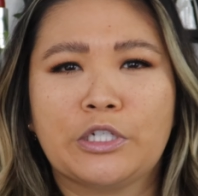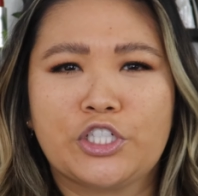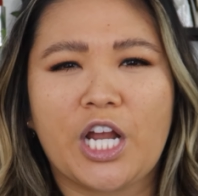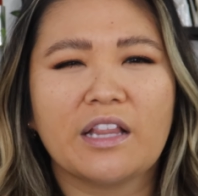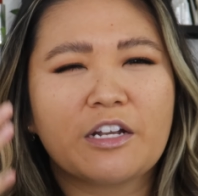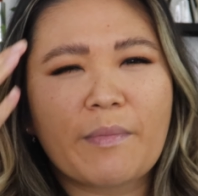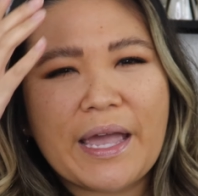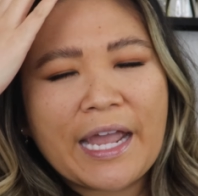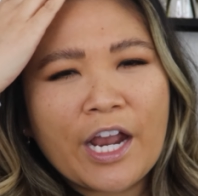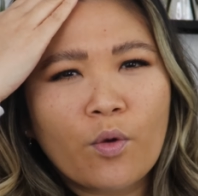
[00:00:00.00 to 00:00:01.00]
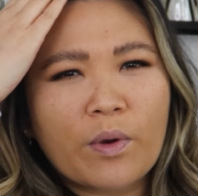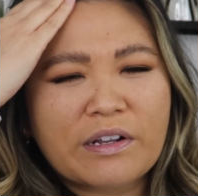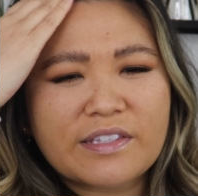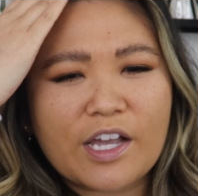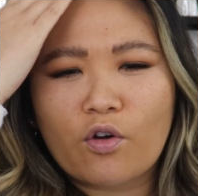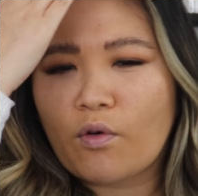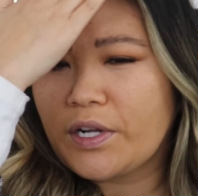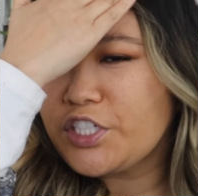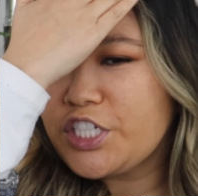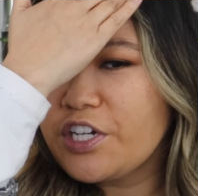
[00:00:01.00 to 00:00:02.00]
put gel in my hair where it's like
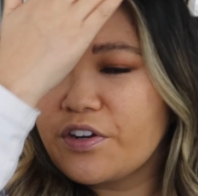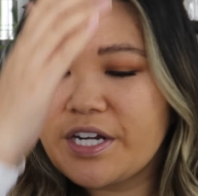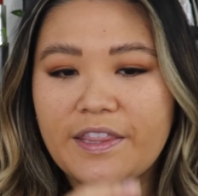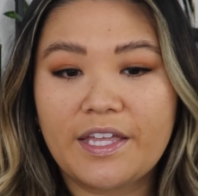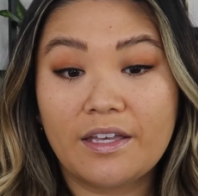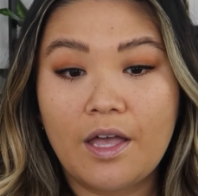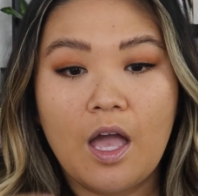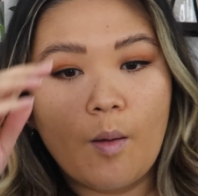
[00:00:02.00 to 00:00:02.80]
crunchy or anything,